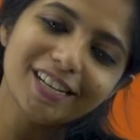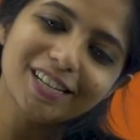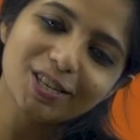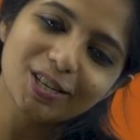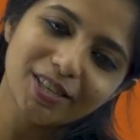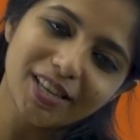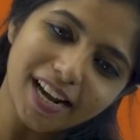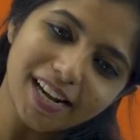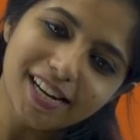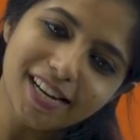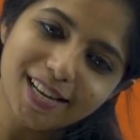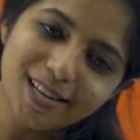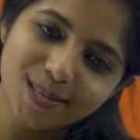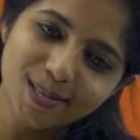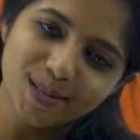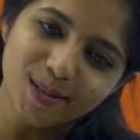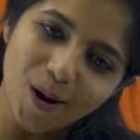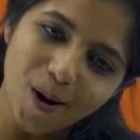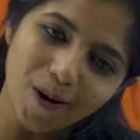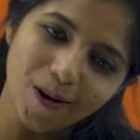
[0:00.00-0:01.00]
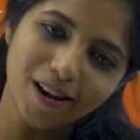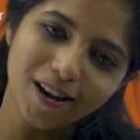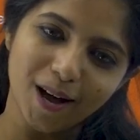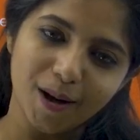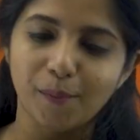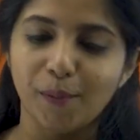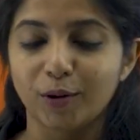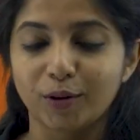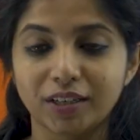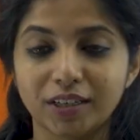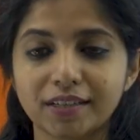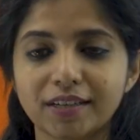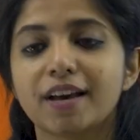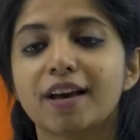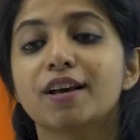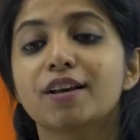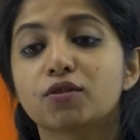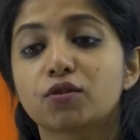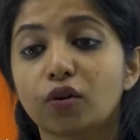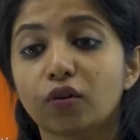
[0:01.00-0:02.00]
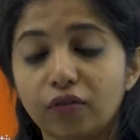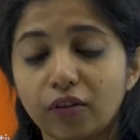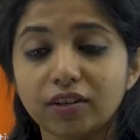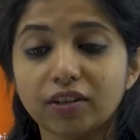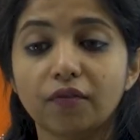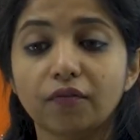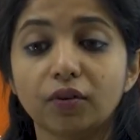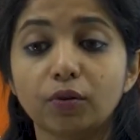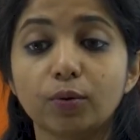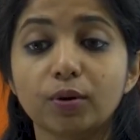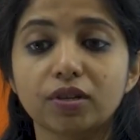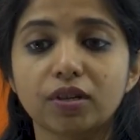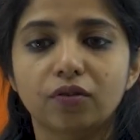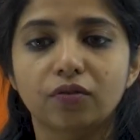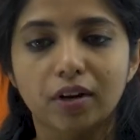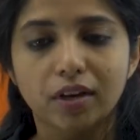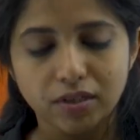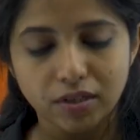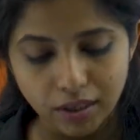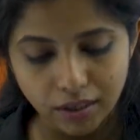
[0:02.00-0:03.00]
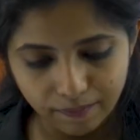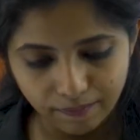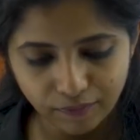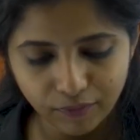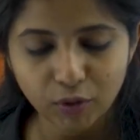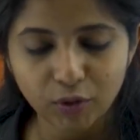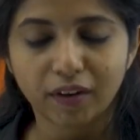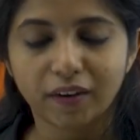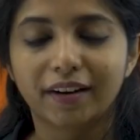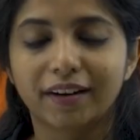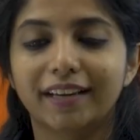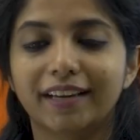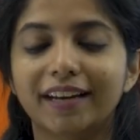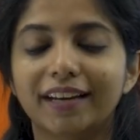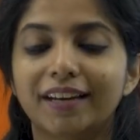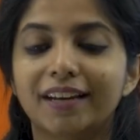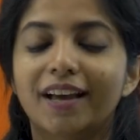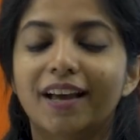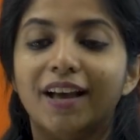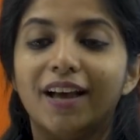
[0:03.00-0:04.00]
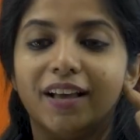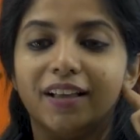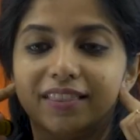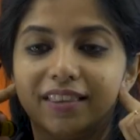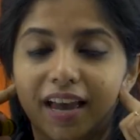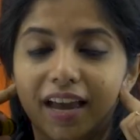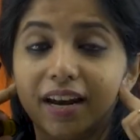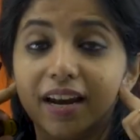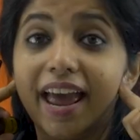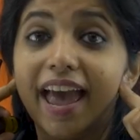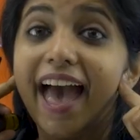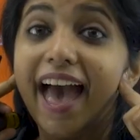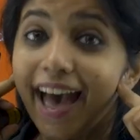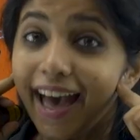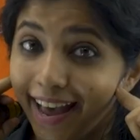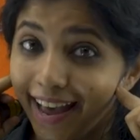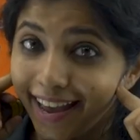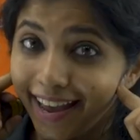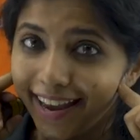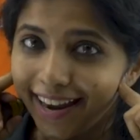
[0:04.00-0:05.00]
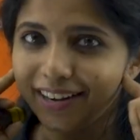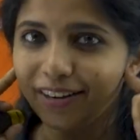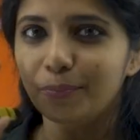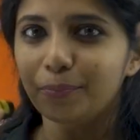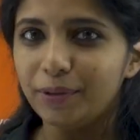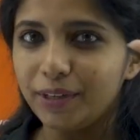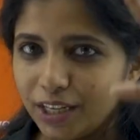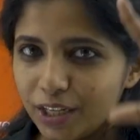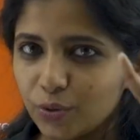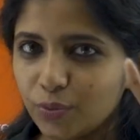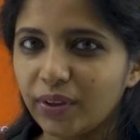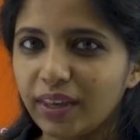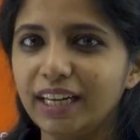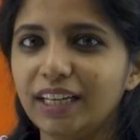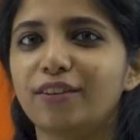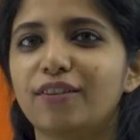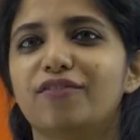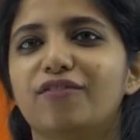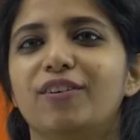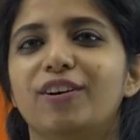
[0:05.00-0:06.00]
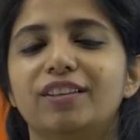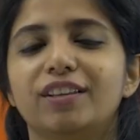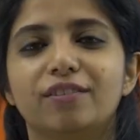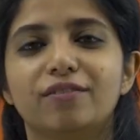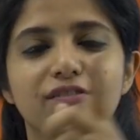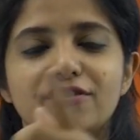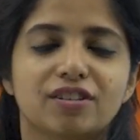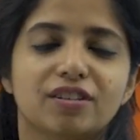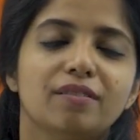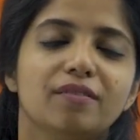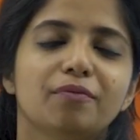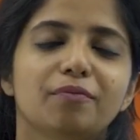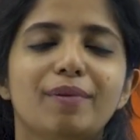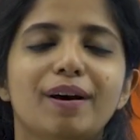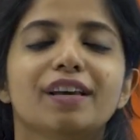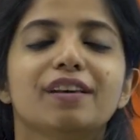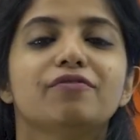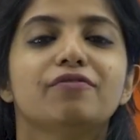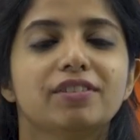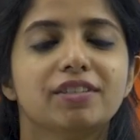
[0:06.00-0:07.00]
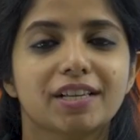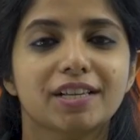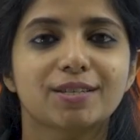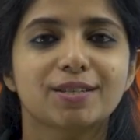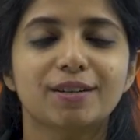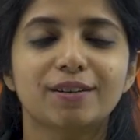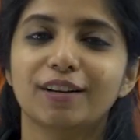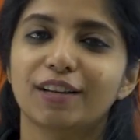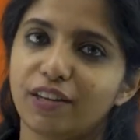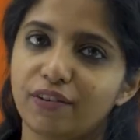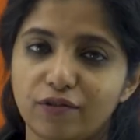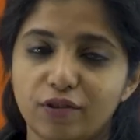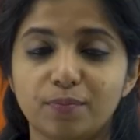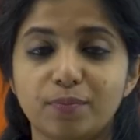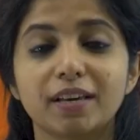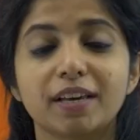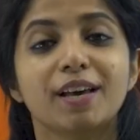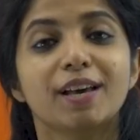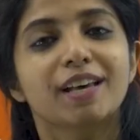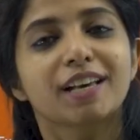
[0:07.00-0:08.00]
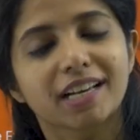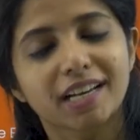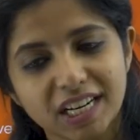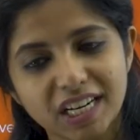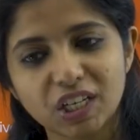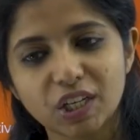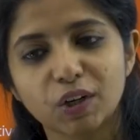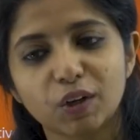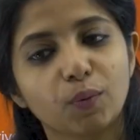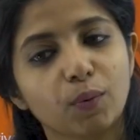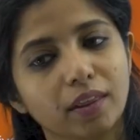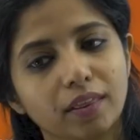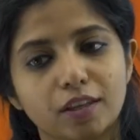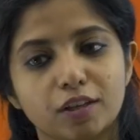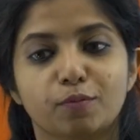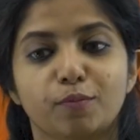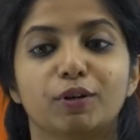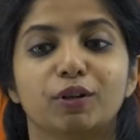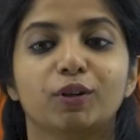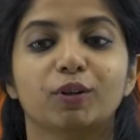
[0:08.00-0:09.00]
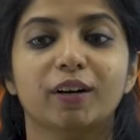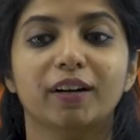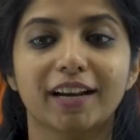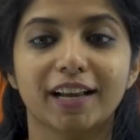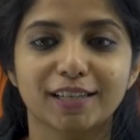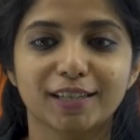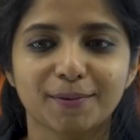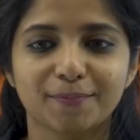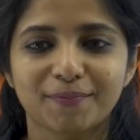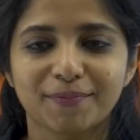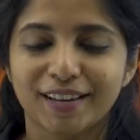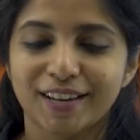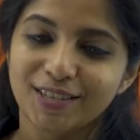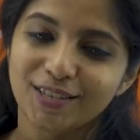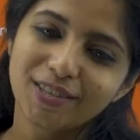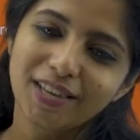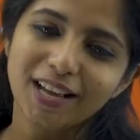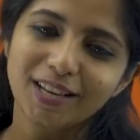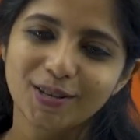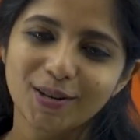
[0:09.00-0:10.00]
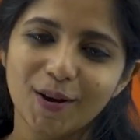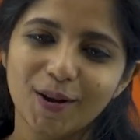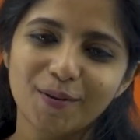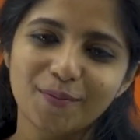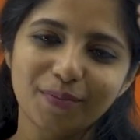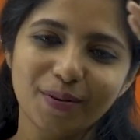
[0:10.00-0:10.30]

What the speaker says: So that is all about it. So if you're someone who is interested, you can click it there, and please wait for the revision by physics sir. He will be continuing this particular class. So that's all.